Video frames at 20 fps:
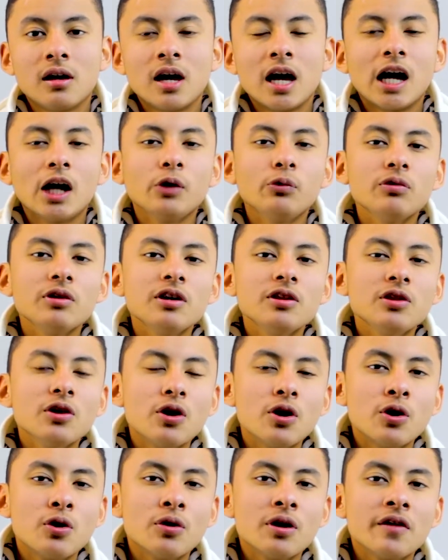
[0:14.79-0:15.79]
How do we
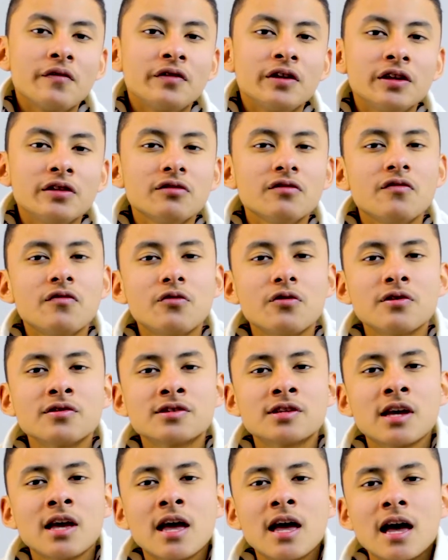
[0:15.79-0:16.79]
know if the inner
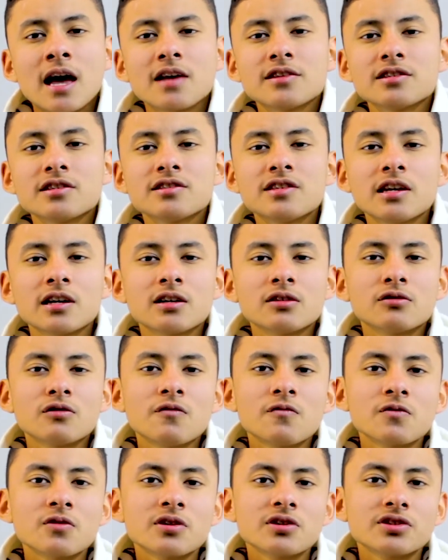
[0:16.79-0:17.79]
voice hasn't taken
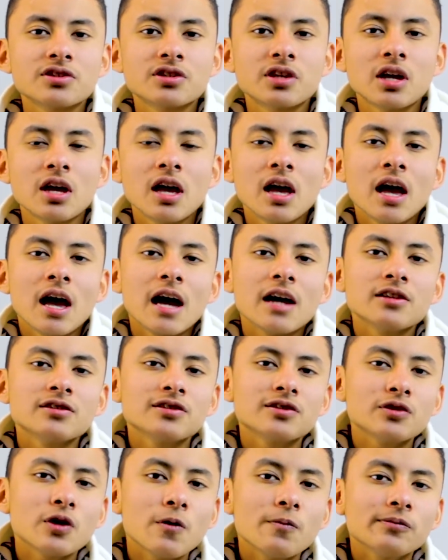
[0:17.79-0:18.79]
over us and
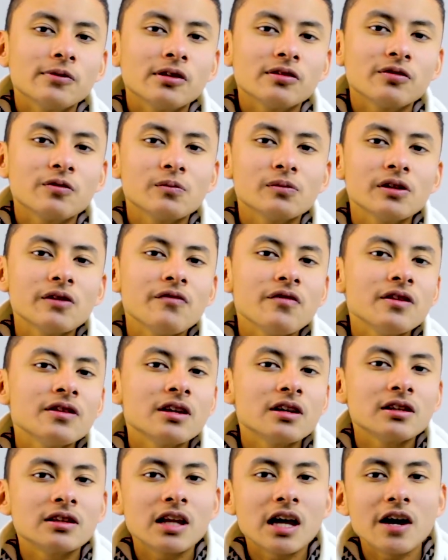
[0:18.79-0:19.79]
stopped us from living
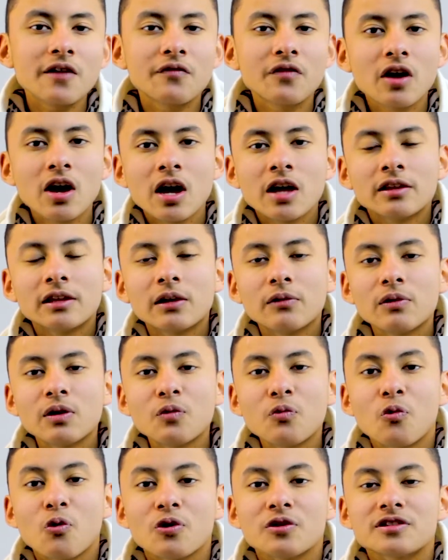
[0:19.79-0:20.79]
the life that we
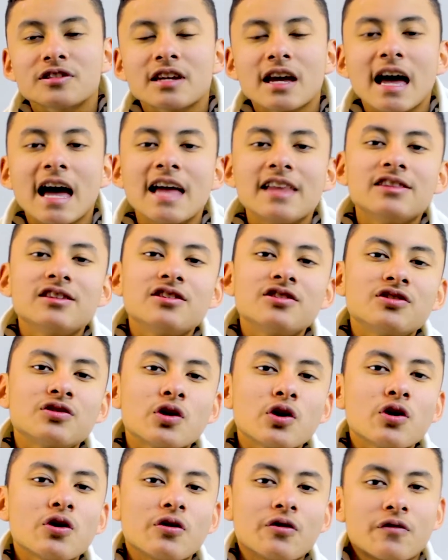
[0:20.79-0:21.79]
want and
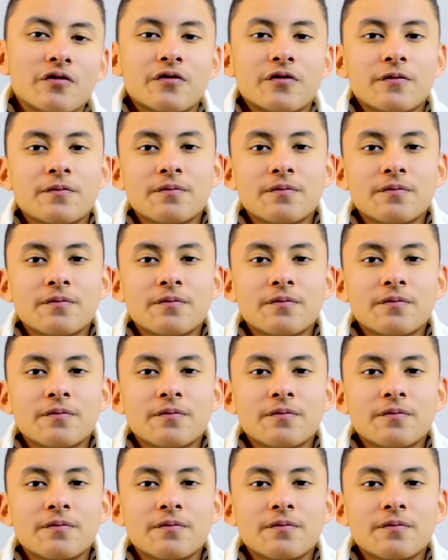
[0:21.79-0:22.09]
deserve?